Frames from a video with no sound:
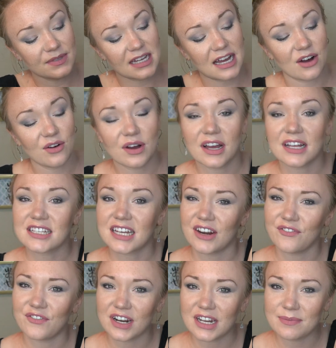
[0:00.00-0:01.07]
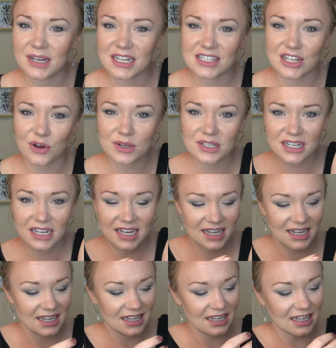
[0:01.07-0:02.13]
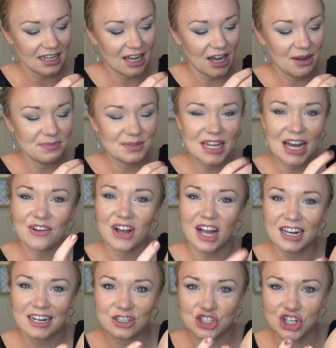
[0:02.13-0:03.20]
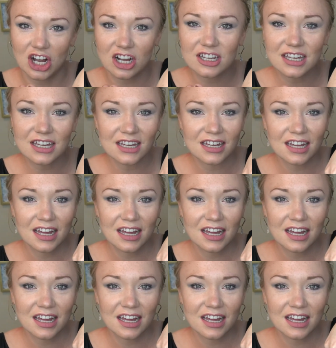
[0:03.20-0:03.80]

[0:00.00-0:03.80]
out, it's kind of funny because it always comes out kind of chunky.